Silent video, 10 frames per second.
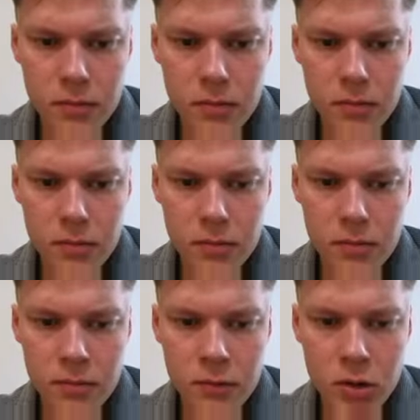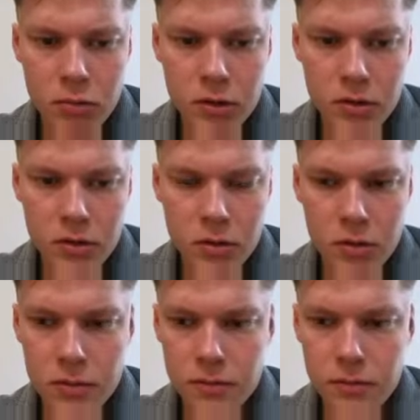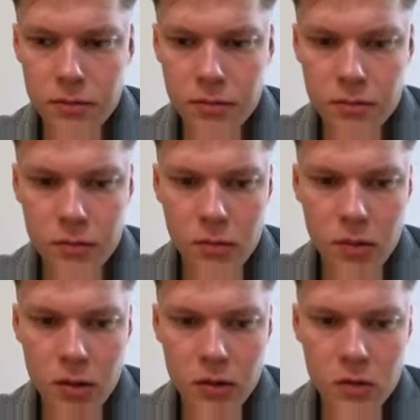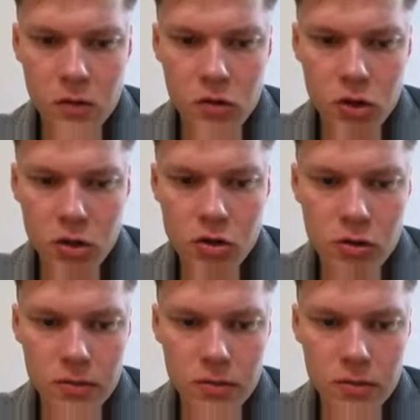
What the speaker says: No, it does not. Let's change it.